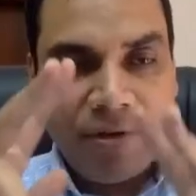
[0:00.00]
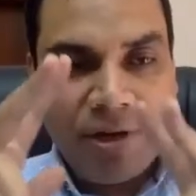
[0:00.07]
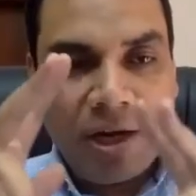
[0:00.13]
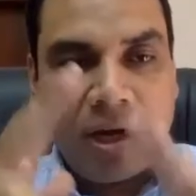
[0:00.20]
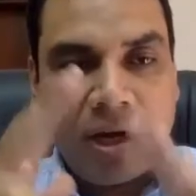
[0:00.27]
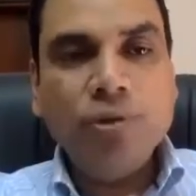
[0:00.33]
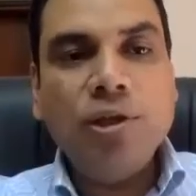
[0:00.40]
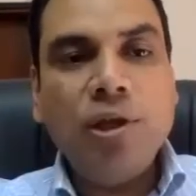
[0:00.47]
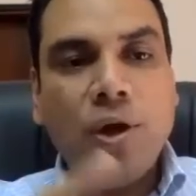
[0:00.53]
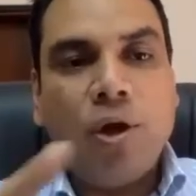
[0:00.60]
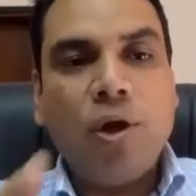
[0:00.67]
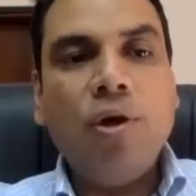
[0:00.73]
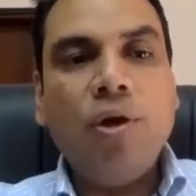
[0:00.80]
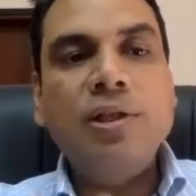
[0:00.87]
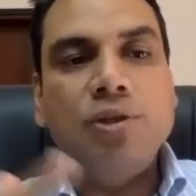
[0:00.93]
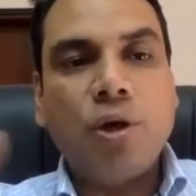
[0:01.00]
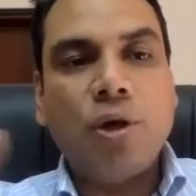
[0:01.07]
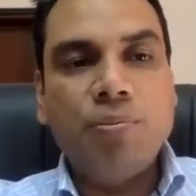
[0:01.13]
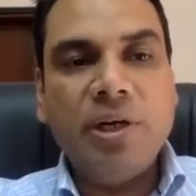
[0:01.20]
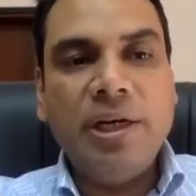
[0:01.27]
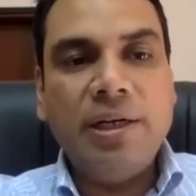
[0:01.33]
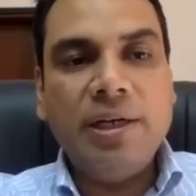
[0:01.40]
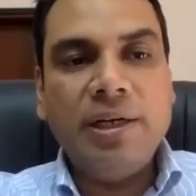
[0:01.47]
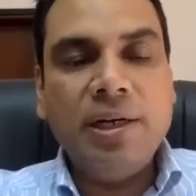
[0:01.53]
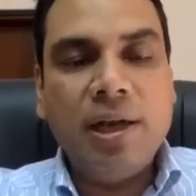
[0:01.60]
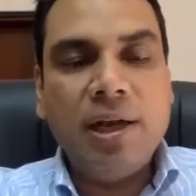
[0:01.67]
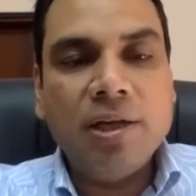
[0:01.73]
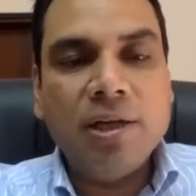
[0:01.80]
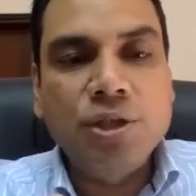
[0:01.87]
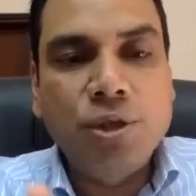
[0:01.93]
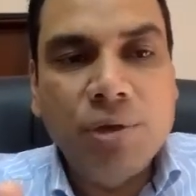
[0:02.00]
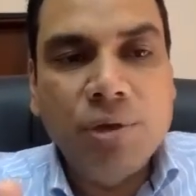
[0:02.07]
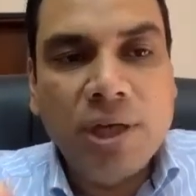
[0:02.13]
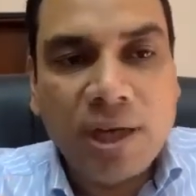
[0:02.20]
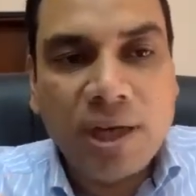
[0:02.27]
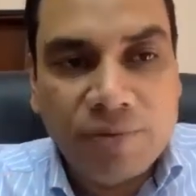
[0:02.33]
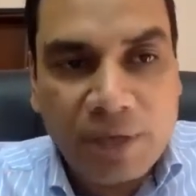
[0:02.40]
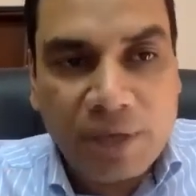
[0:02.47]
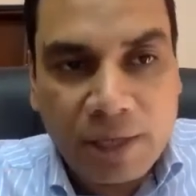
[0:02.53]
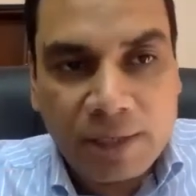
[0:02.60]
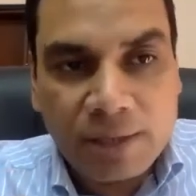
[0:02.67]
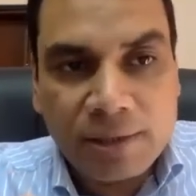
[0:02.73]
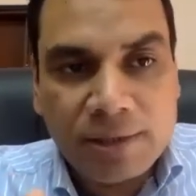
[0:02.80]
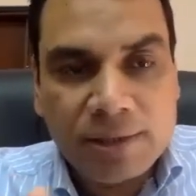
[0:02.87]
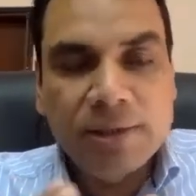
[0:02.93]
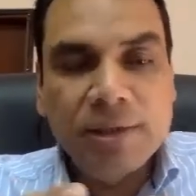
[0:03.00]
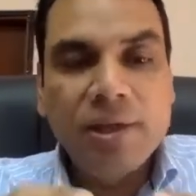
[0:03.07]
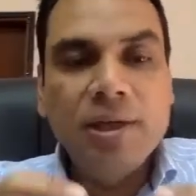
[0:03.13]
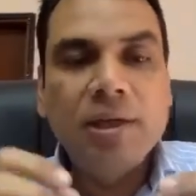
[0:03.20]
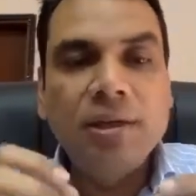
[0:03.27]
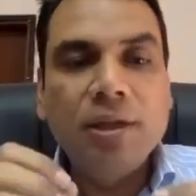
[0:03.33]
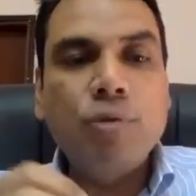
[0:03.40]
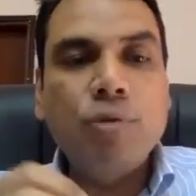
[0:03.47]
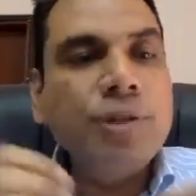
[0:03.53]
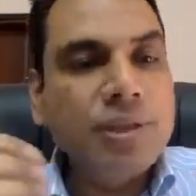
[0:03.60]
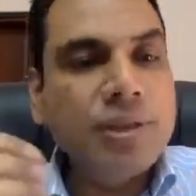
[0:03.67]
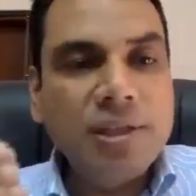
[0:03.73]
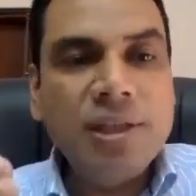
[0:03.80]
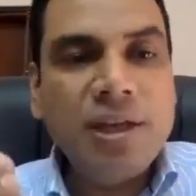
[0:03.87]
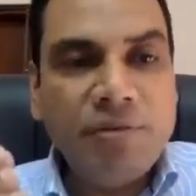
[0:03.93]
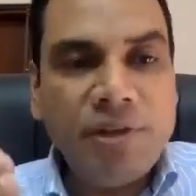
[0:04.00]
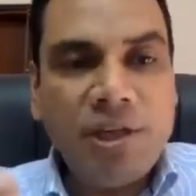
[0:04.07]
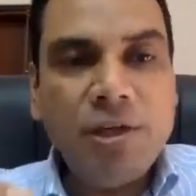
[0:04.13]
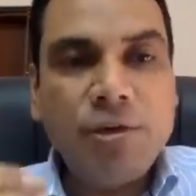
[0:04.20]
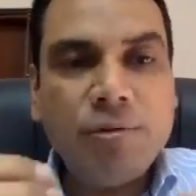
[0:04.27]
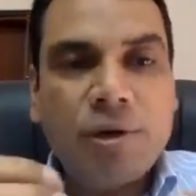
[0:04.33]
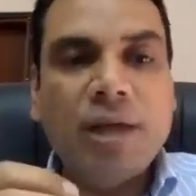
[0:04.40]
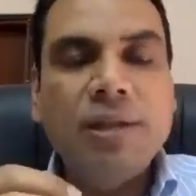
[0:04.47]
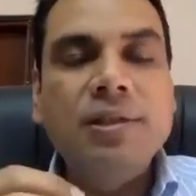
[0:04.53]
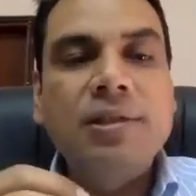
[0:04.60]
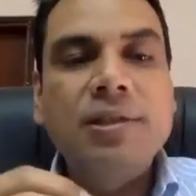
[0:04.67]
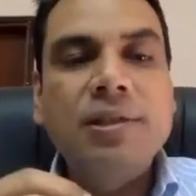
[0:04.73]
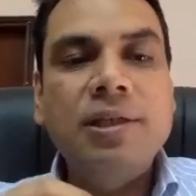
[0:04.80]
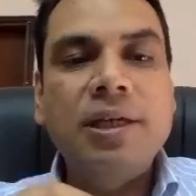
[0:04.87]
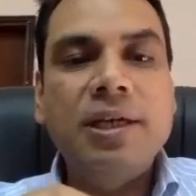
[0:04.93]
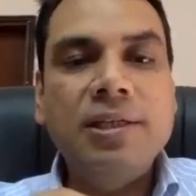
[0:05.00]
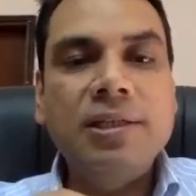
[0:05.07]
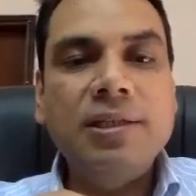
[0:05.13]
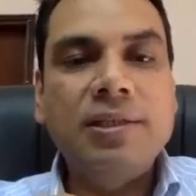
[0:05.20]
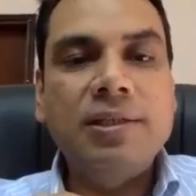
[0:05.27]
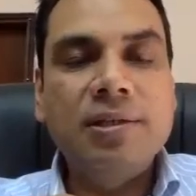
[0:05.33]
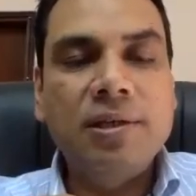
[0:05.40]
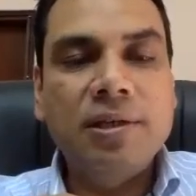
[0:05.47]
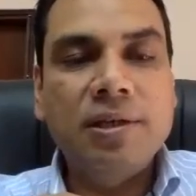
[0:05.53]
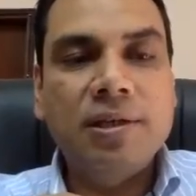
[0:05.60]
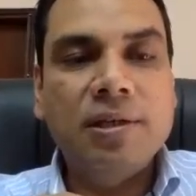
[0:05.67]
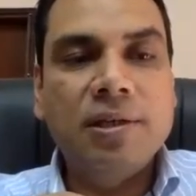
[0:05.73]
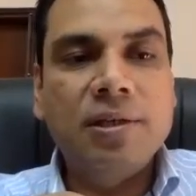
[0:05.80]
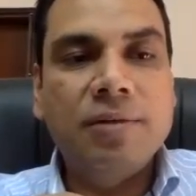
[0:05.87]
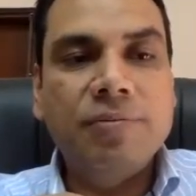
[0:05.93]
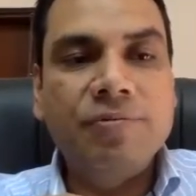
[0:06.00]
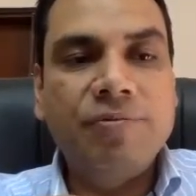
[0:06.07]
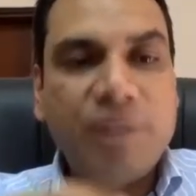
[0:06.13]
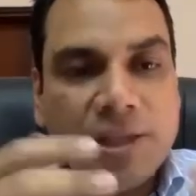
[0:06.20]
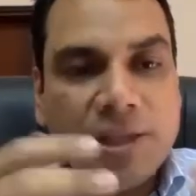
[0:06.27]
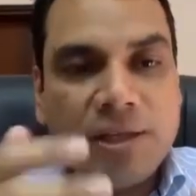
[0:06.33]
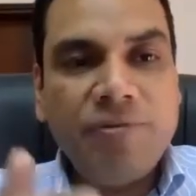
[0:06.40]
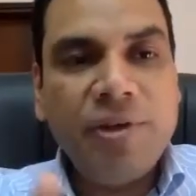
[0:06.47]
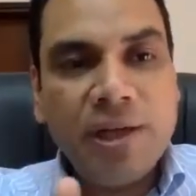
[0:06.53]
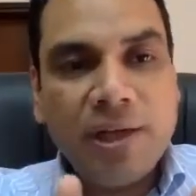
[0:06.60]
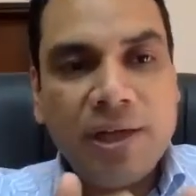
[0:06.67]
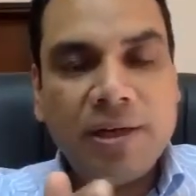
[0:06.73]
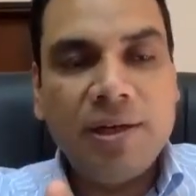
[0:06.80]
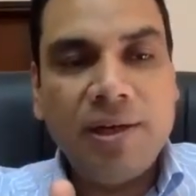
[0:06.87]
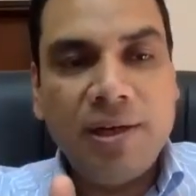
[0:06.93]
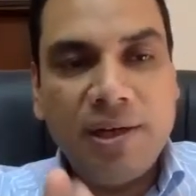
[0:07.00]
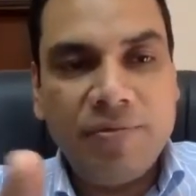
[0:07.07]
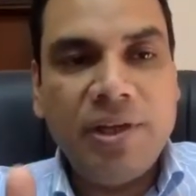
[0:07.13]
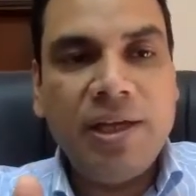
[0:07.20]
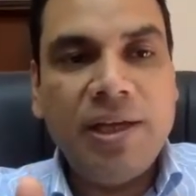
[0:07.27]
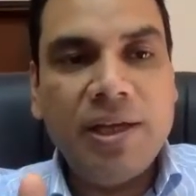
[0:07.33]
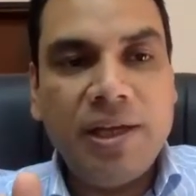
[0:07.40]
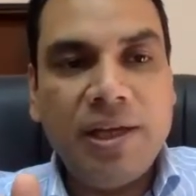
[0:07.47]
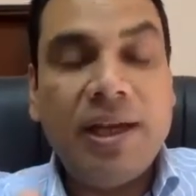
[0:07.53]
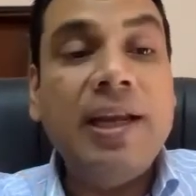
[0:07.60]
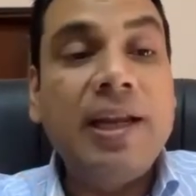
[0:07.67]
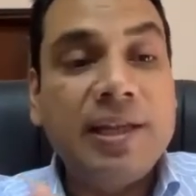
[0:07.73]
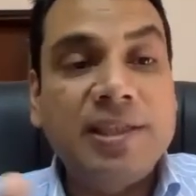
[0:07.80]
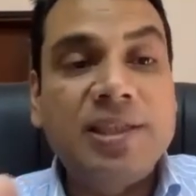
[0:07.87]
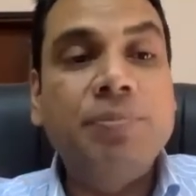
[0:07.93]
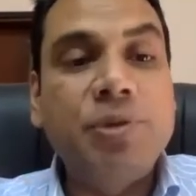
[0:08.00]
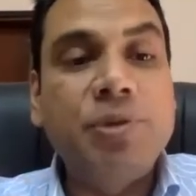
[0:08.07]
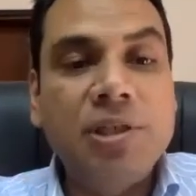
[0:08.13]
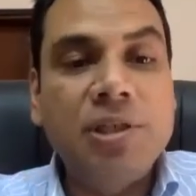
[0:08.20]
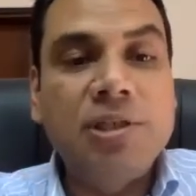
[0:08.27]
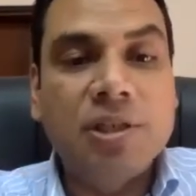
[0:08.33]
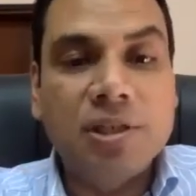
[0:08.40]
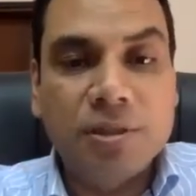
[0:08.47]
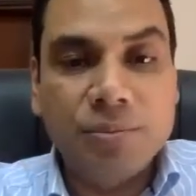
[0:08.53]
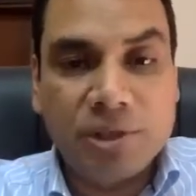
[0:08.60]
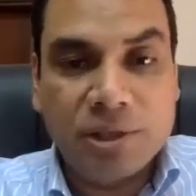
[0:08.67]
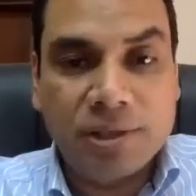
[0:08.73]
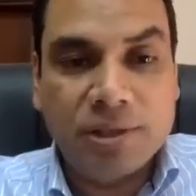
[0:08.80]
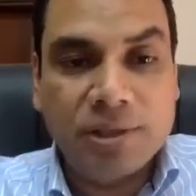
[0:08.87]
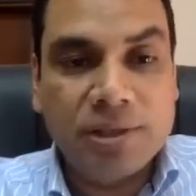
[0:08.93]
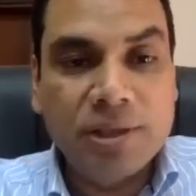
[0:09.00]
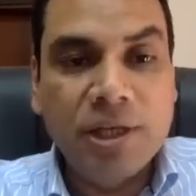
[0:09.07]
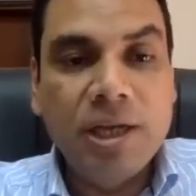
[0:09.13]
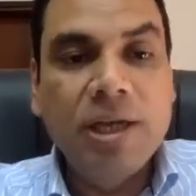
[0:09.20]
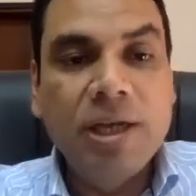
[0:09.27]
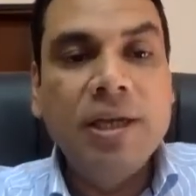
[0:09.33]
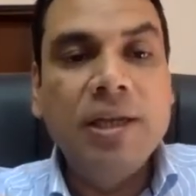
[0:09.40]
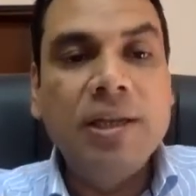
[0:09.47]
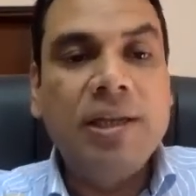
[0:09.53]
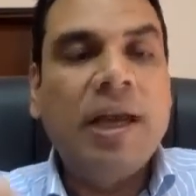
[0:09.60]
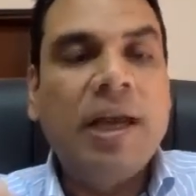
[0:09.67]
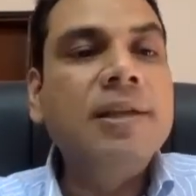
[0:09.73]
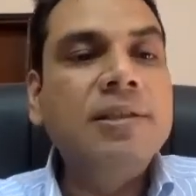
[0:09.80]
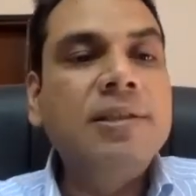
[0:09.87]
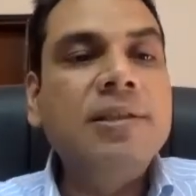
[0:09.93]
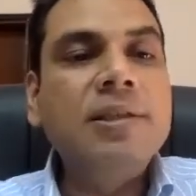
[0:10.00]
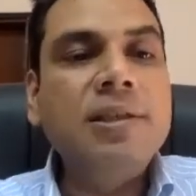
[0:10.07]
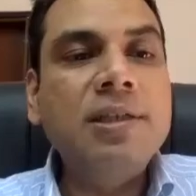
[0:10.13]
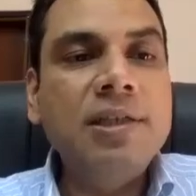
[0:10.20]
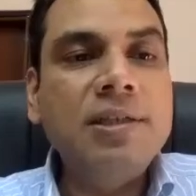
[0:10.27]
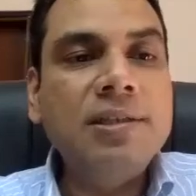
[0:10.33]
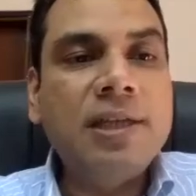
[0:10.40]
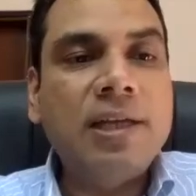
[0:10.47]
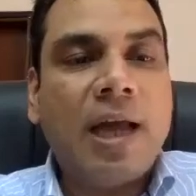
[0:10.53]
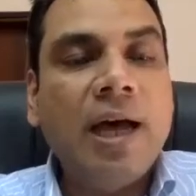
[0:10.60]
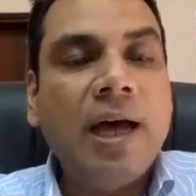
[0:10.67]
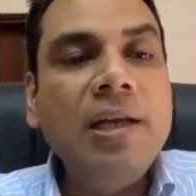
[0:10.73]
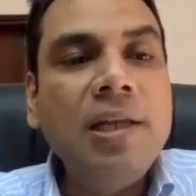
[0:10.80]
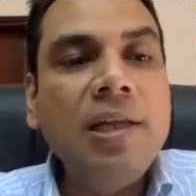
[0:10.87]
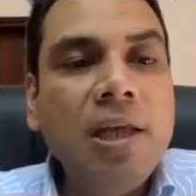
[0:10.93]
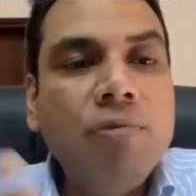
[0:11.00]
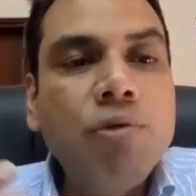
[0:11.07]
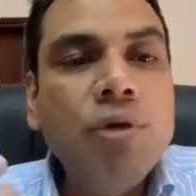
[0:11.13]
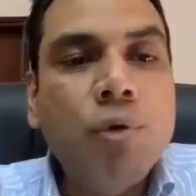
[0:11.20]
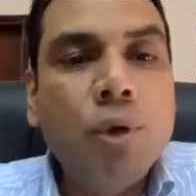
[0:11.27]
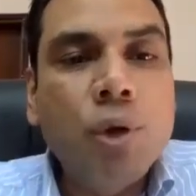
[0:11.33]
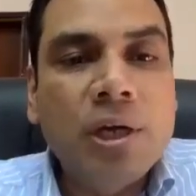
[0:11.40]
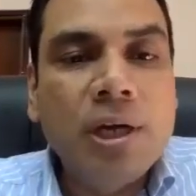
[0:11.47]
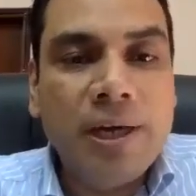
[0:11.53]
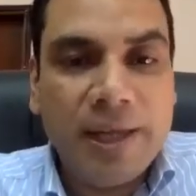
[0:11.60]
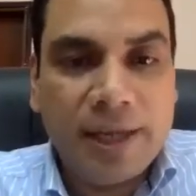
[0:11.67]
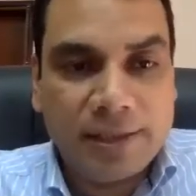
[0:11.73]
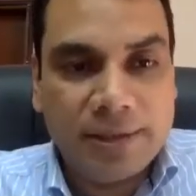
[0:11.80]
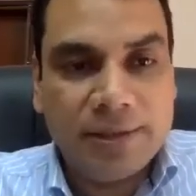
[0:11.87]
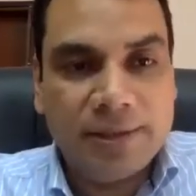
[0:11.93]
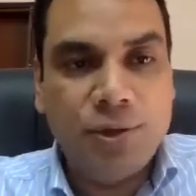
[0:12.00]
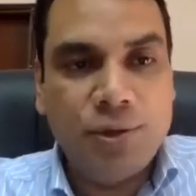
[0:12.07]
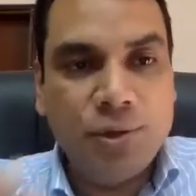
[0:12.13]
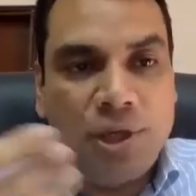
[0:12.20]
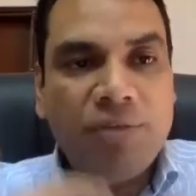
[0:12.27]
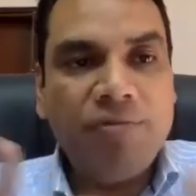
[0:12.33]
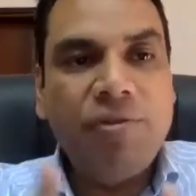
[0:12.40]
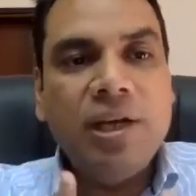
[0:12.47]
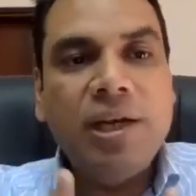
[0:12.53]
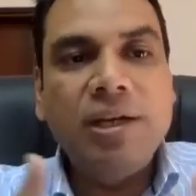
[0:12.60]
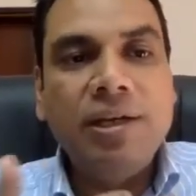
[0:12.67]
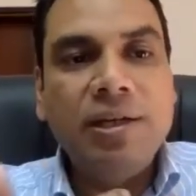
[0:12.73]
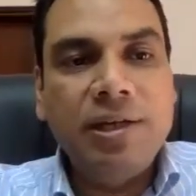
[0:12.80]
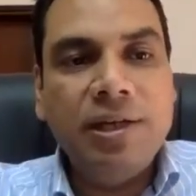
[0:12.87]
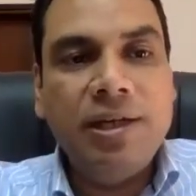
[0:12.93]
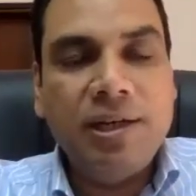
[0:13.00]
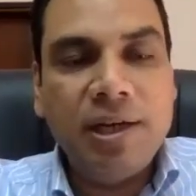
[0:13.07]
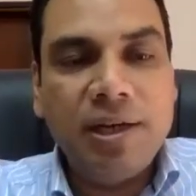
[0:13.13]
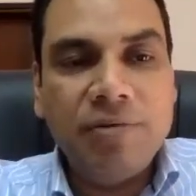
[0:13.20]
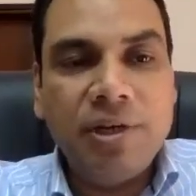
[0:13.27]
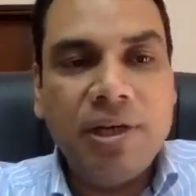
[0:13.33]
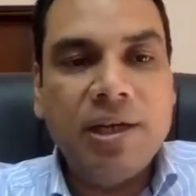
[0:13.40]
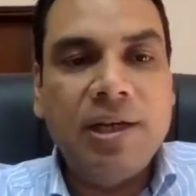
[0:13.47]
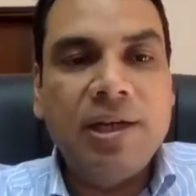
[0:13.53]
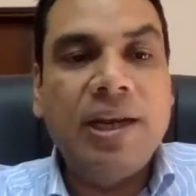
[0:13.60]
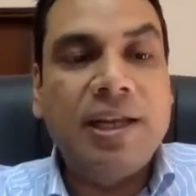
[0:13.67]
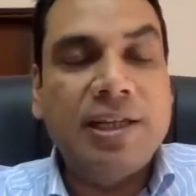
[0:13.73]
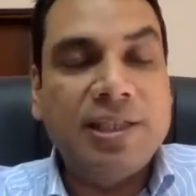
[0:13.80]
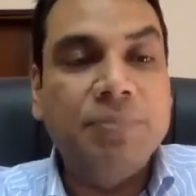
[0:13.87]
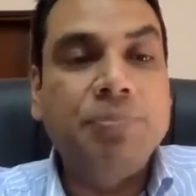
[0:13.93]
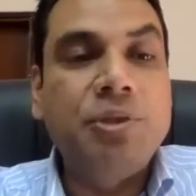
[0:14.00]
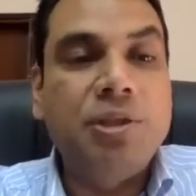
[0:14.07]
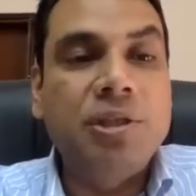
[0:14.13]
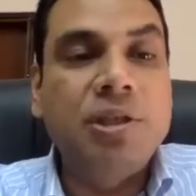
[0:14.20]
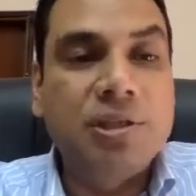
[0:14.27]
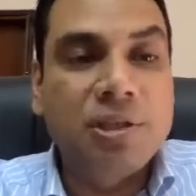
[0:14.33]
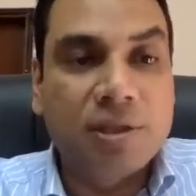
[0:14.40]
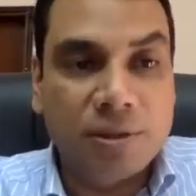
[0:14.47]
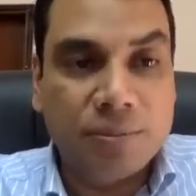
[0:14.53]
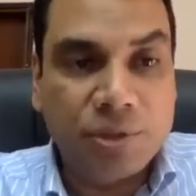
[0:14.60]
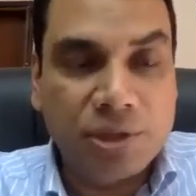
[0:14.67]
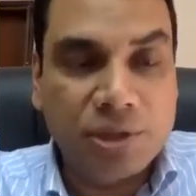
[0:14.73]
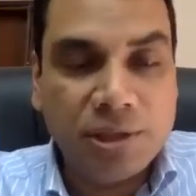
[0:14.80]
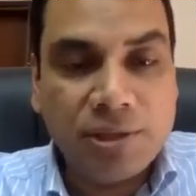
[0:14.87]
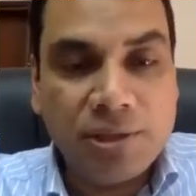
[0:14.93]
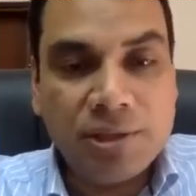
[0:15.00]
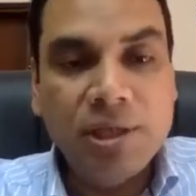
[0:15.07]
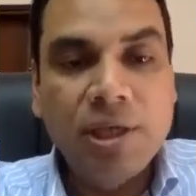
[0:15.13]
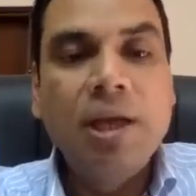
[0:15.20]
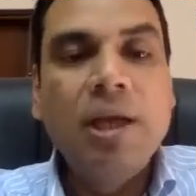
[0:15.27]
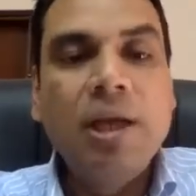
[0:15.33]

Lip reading: how the law has operated in the last 2.5 decades, the question that we need to answer is whether we are living in an exceptional circumstance. The answer is an unequivocal yes. Today, we are indeed living in an exceptional circumstance.